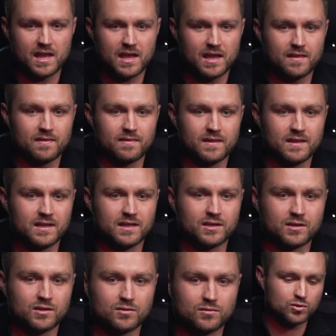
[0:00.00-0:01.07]
and
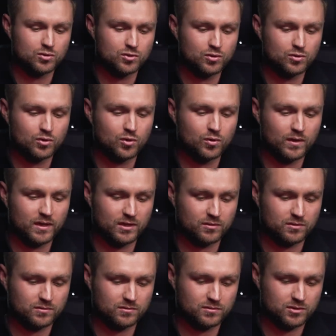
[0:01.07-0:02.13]
then do quick
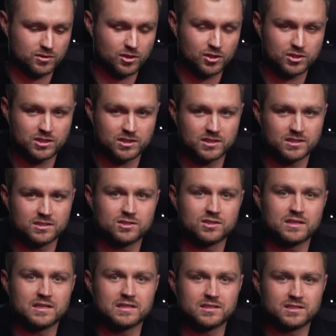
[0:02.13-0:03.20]
searches
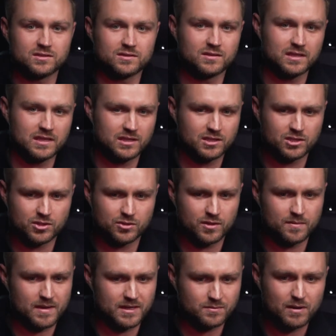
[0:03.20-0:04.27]
into
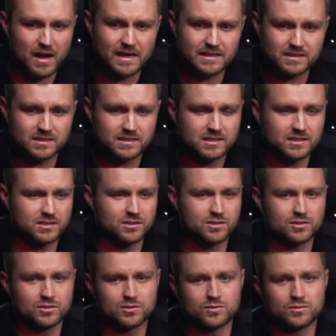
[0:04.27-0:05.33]
industry best practices,
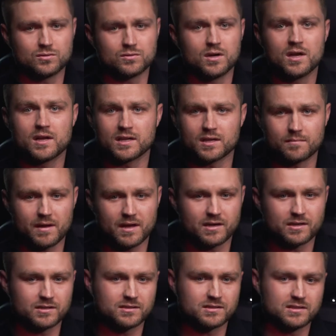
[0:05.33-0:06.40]
into
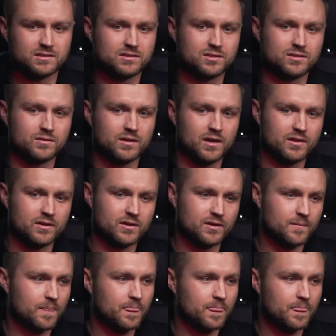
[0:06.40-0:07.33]
competitors, into other